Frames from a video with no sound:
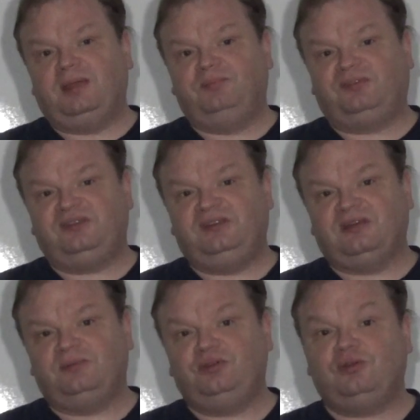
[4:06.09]

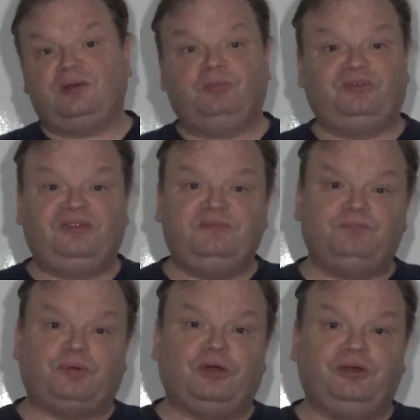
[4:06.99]
MCW and was even
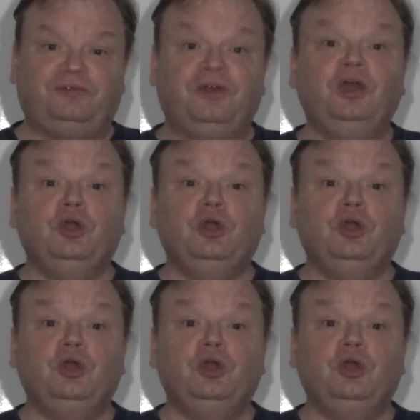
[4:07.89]
part of